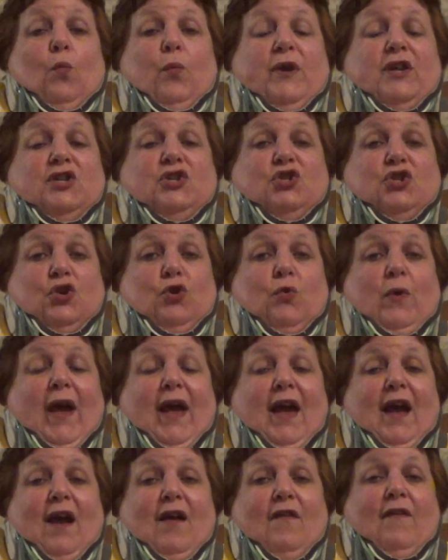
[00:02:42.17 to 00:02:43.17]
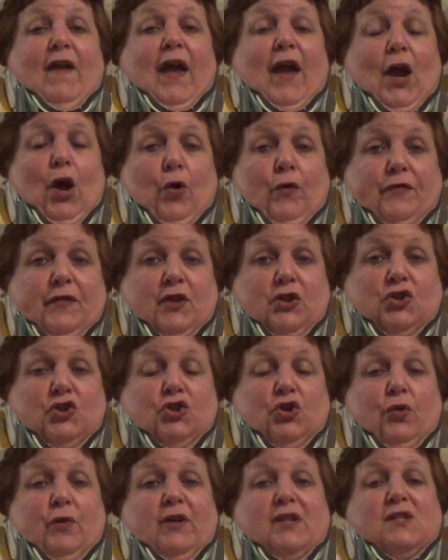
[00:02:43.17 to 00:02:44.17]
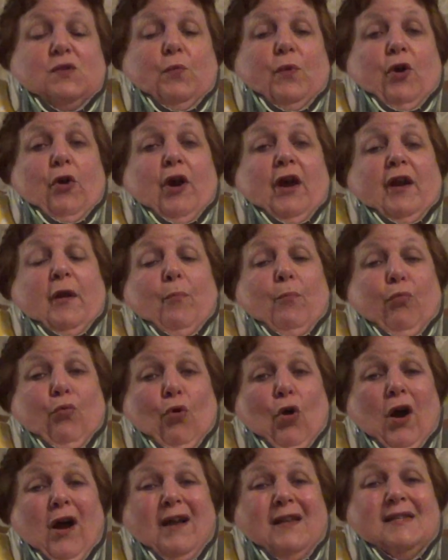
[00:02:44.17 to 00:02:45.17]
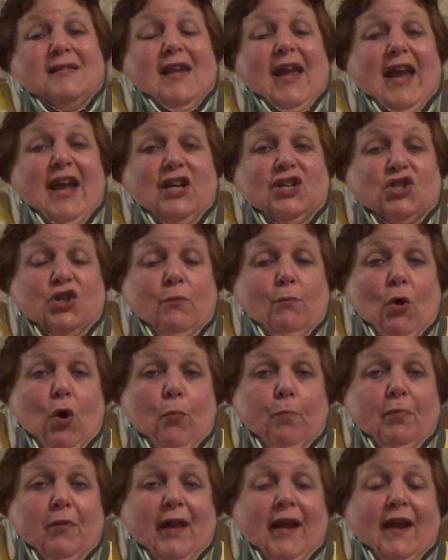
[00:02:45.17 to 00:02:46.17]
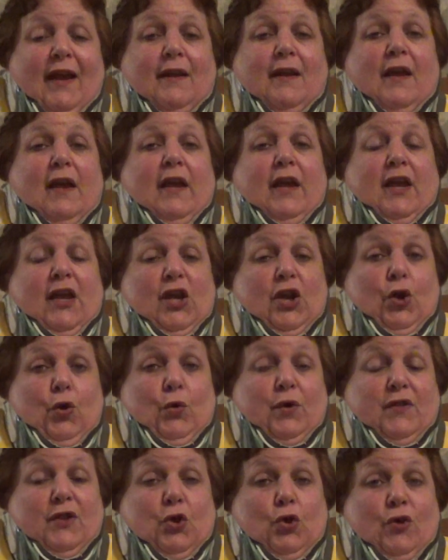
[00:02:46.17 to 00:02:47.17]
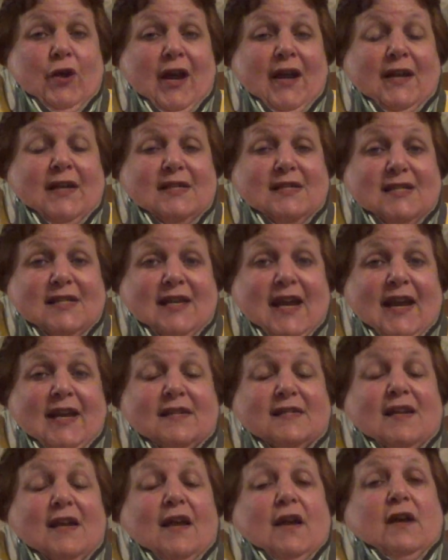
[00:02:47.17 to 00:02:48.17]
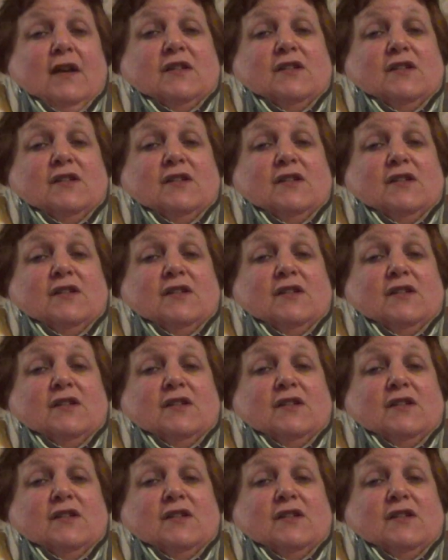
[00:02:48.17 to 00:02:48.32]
We do have health insurance. We're on a bronze HMO plan here in the United States.